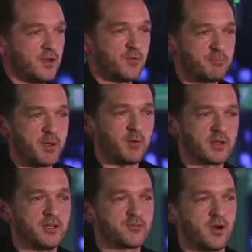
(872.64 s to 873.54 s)
if people are
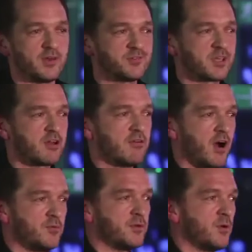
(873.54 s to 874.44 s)
going to try, stick
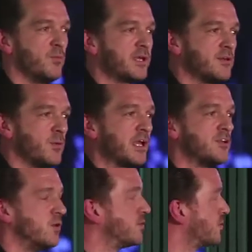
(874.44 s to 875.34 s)
around. We can
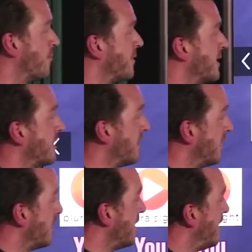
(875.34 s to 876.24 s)
do something.
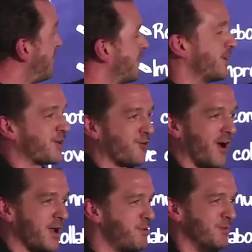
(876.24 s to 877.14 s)
If you're going to
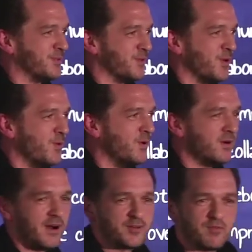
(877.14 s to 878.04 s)
cry, people do.
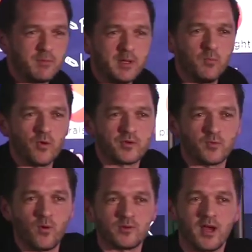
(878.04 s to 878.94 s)
I don't know if you've been in
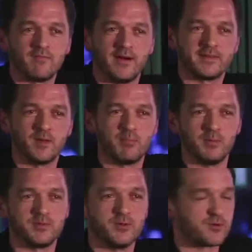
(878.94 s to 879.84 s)
one-to-ones. I've had them.
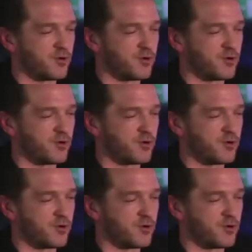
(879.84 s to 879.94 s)
People do